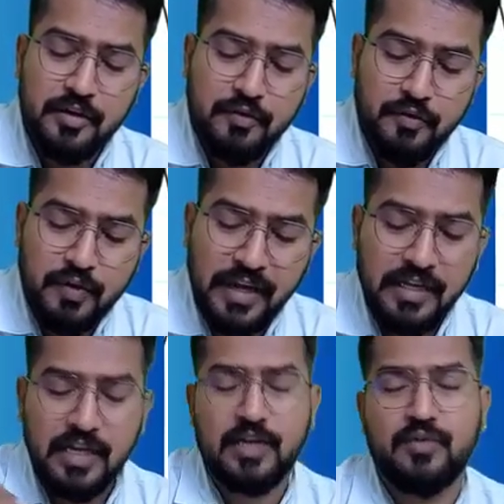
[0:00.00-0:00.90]

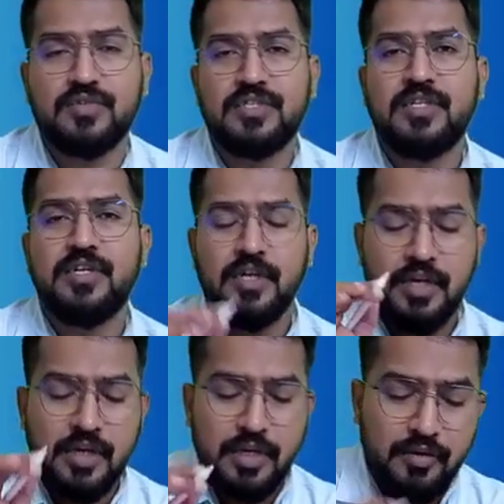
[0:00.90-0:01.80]
final accounts.
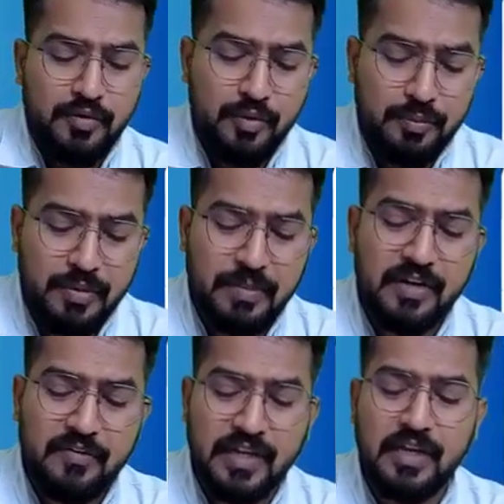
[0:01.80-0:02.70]
If you prepare
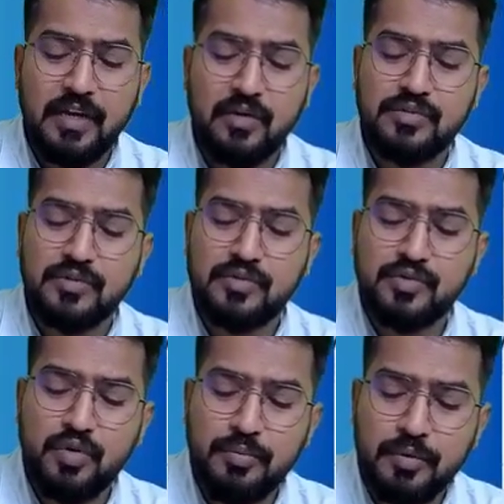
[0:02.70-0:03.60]
final accounts of
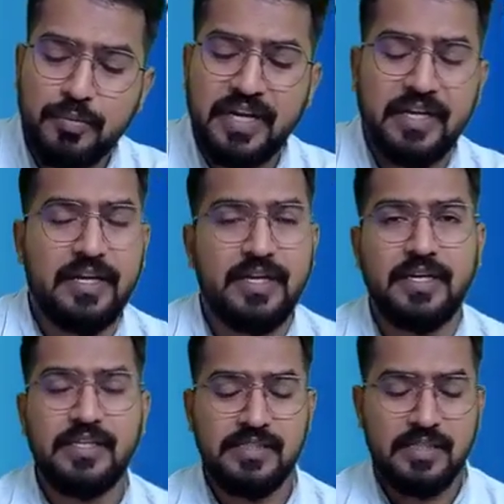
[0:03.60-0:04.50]
sole proprietor
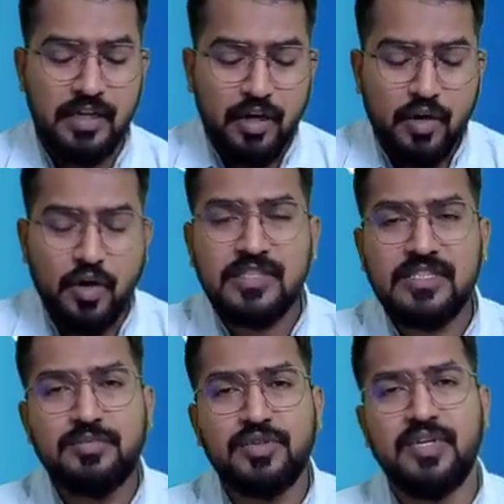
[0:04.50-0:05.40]
entities,
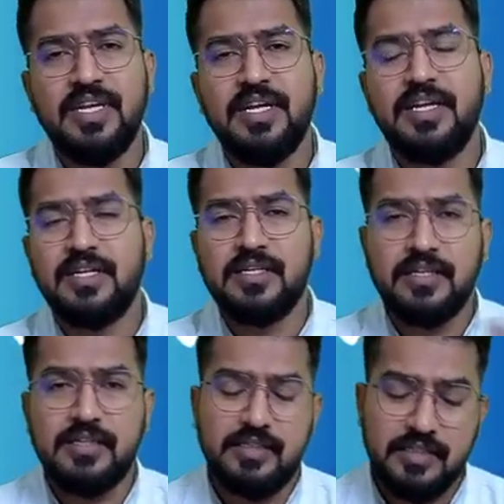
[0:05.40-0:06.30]
conceptually it
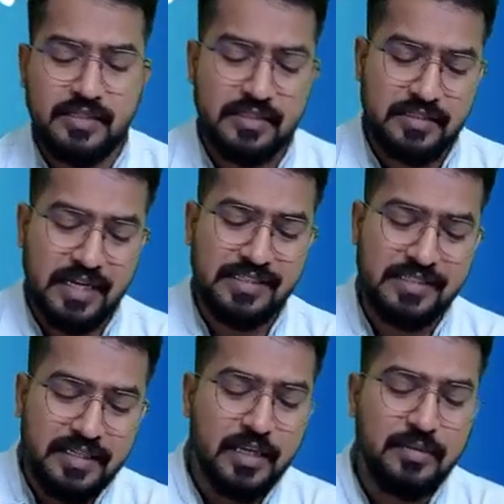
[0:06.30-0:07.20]
stands
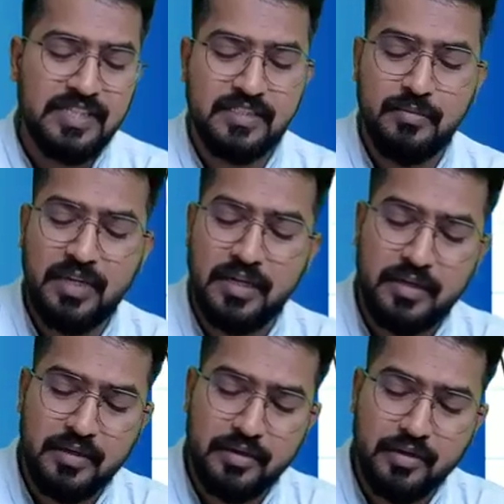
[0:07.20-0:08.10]
little bit similar,
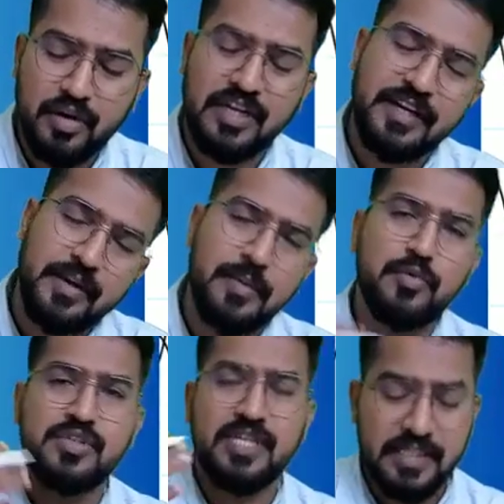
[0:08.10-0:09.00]
not little bit,
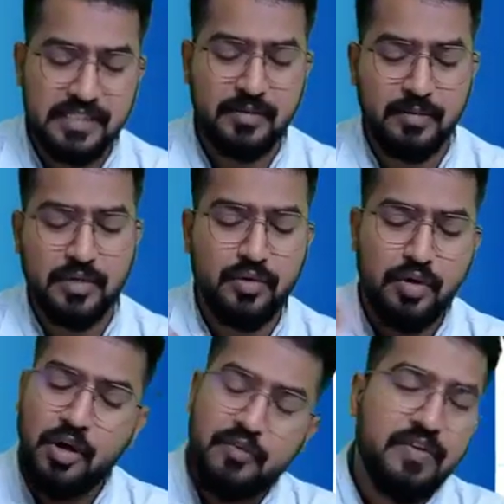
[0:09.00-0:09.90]
mostly it is similar to
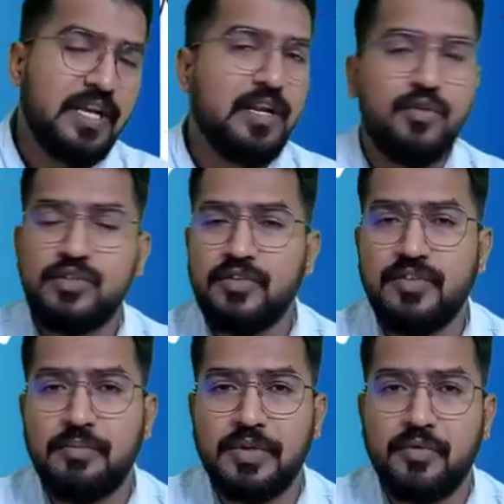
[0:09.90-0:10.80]
final accounts of
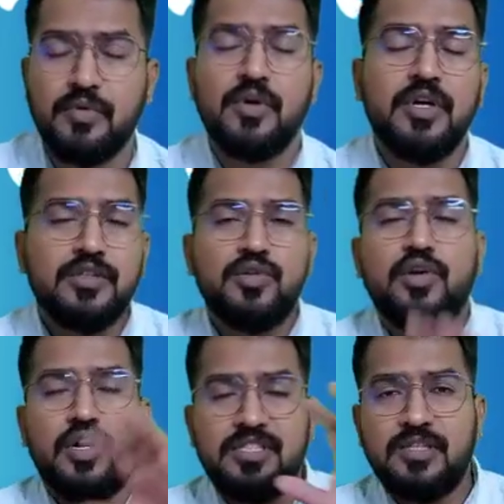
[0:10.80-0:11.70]
NPO. So
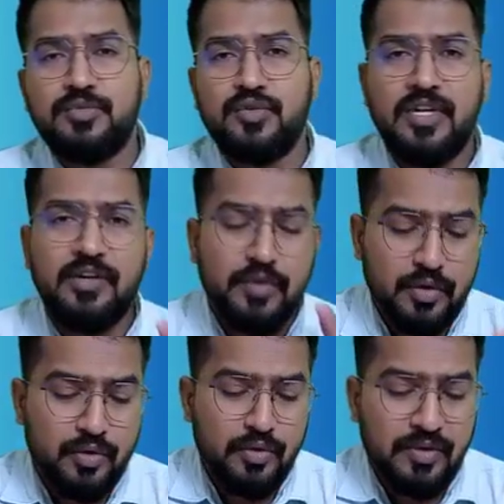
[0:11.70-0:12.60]
conceptually, if you are
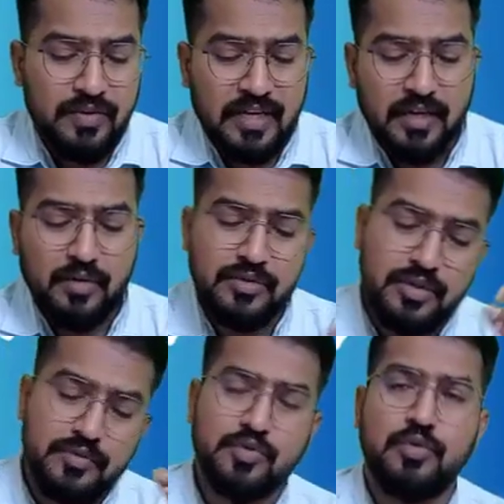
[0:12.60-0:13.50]
good with final accounts
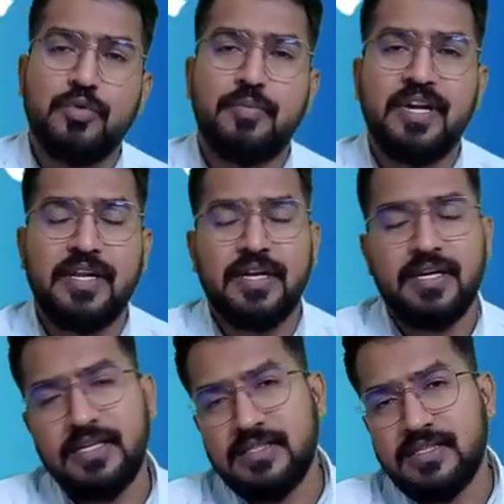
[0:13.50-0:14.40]
of sole proprietor
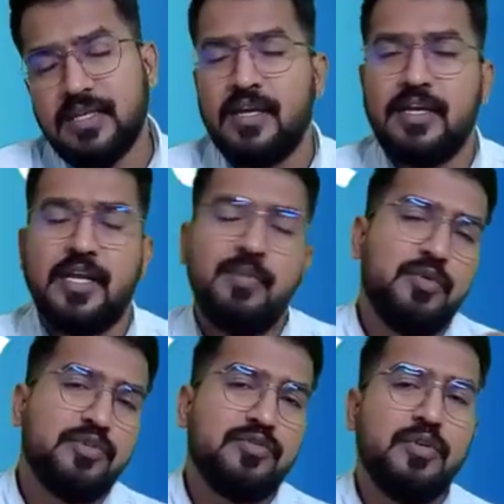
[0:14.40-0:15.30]
entities,
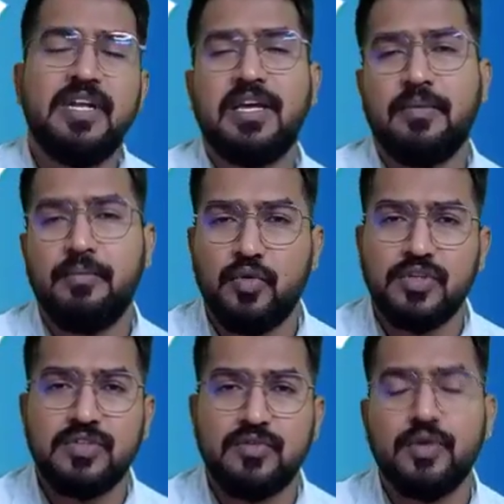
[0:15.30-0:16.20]
NPOs will be like a
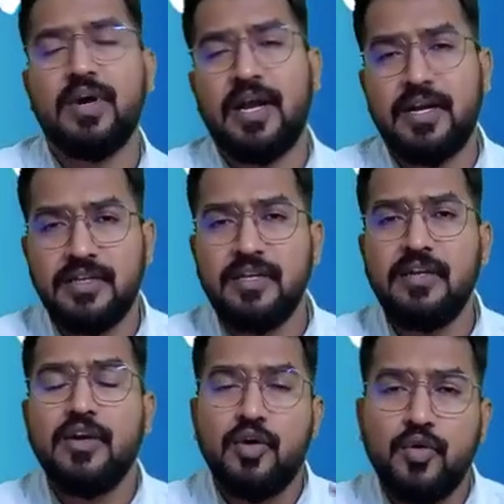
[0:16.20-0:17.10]
bonus for you, added thing.
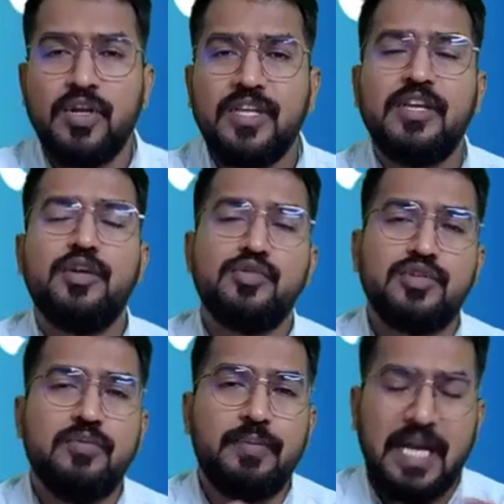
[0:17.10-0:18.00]
Only thing, you should
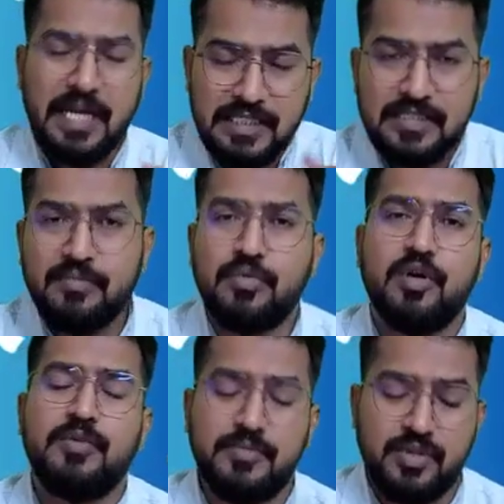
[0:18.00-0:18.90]
have practiced the
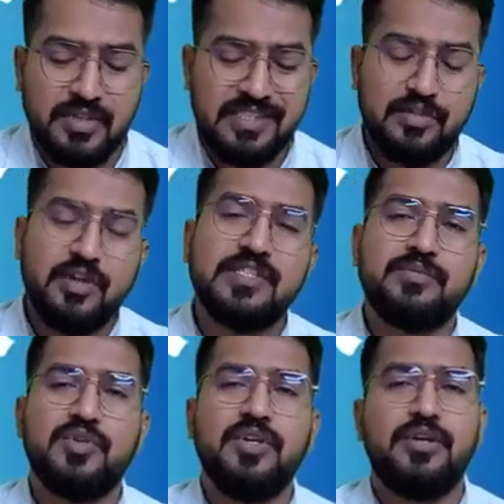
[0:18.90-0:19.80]
problems on this.
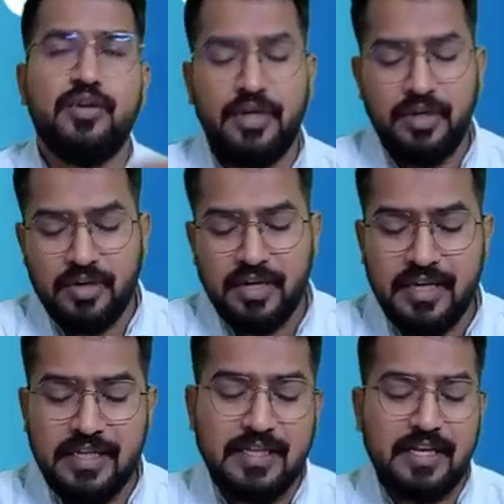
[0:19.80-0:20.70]
Conceptually, you need not
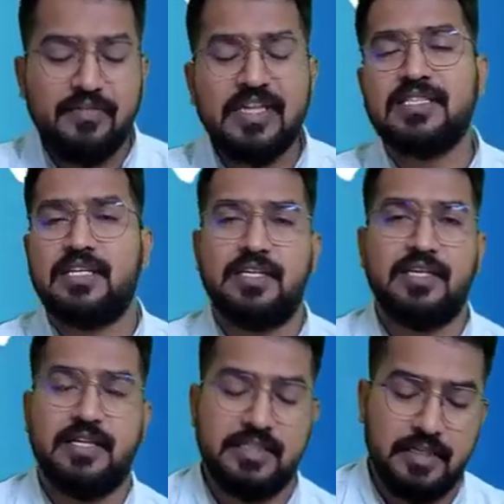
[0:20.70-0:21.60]
revise anything
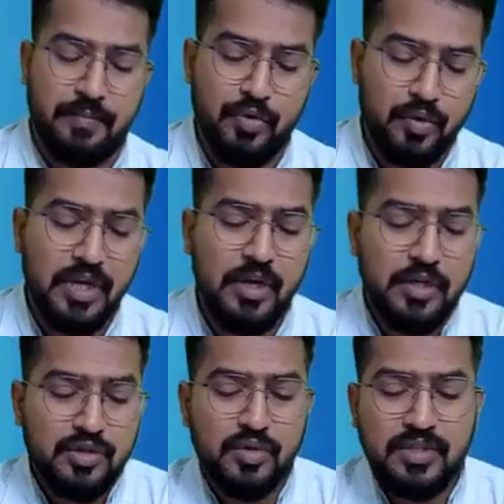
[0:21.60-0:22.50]
extra. Okay,
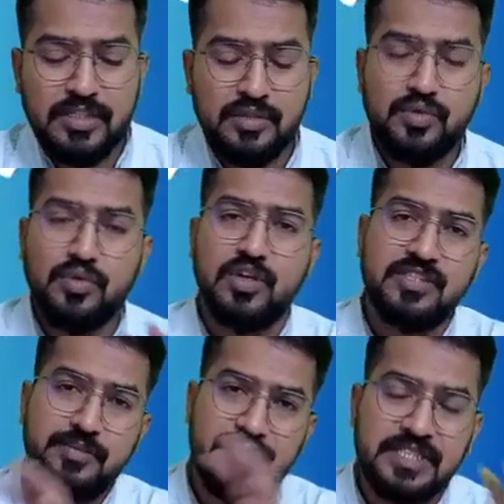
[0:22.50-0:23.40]
so these two
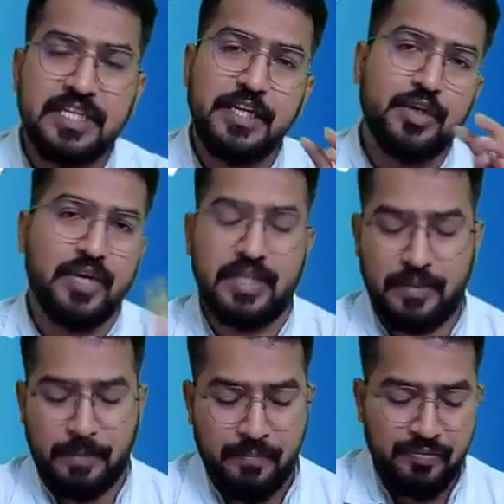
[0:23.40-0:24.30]
concepts study together.
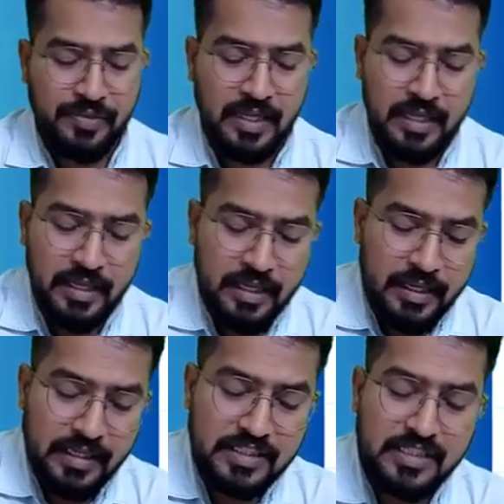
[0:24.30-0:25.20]

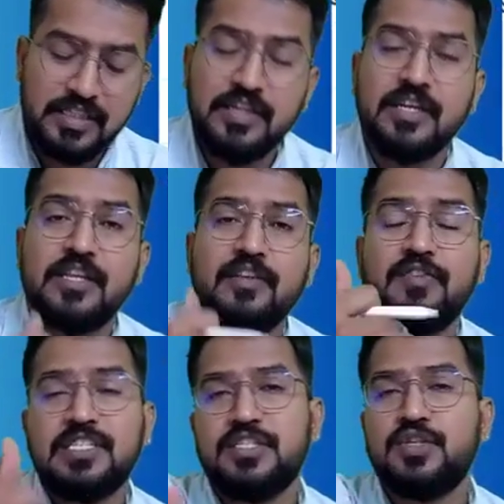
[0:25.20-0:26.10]
Next, the
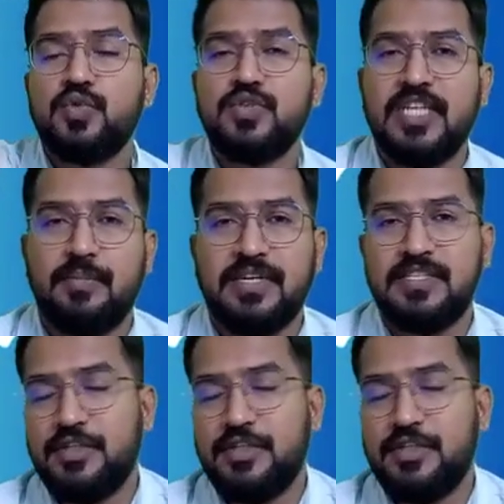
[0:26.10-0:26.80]
first 2 chapters in your